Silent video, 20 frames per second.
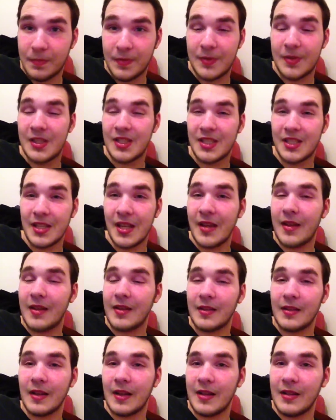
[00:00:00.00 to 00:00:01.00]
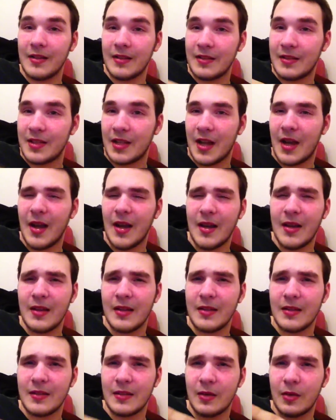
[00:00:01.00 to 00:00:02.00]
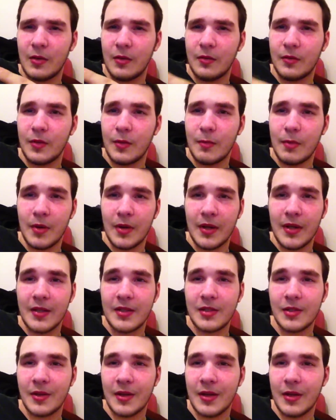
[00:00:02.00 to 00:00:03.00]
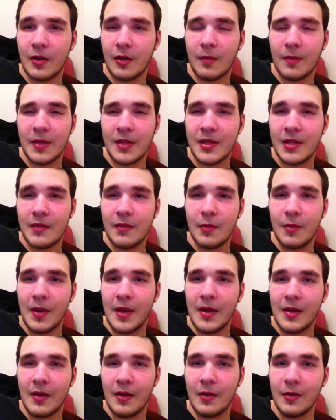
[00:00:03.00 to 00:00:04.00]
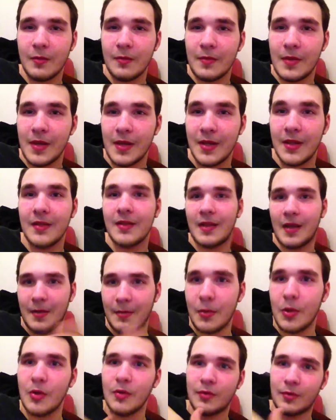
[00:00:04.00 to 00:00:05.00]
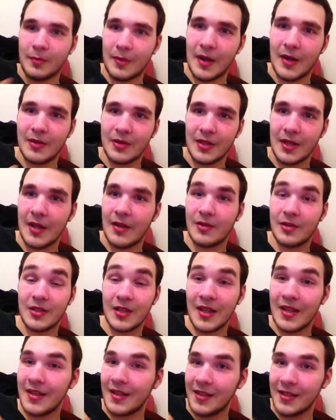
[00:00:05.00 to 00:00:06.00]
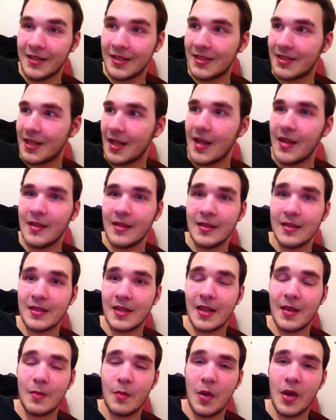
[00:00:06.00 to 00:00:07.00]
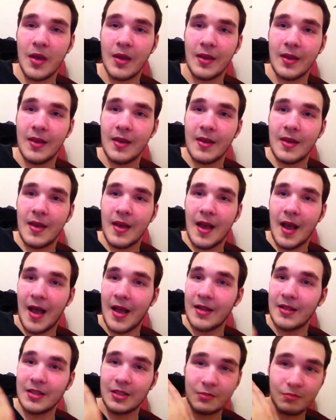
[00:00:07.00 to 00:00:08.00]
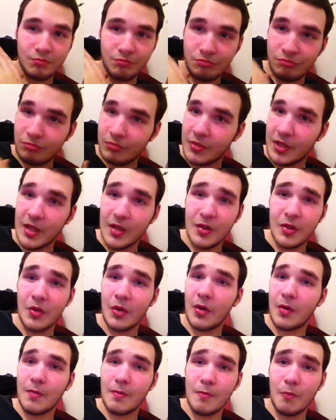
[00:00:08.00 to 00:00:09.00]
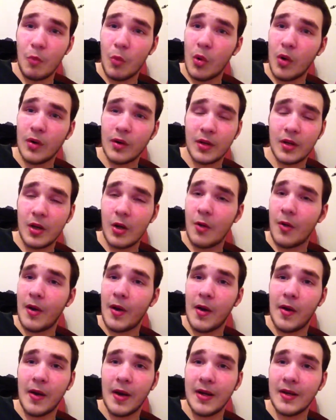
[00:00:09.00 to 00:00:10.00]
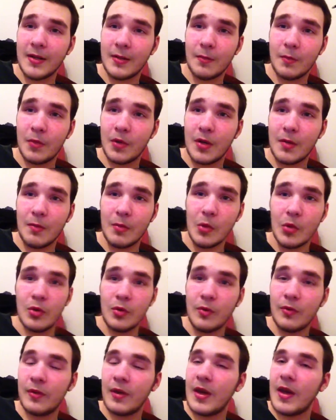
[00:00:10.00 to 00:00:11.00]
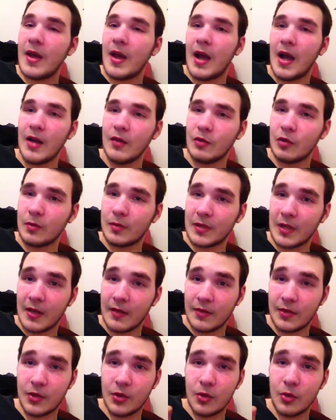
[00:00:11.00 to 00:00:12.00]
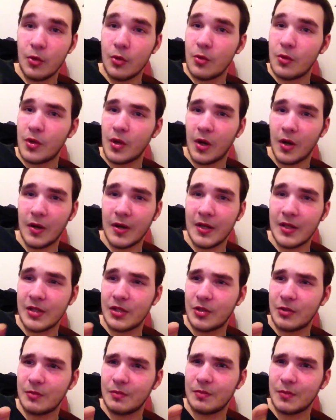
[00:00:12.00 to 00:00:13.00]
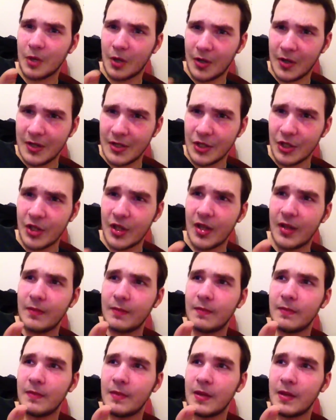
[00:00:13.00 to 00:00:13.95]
sick and tired of the bullying, so I locked myself away at home, and then I moved from house to house, and it stayed the same way. I just did not want to go out, I didn't want to move. I dropped out of school, college again,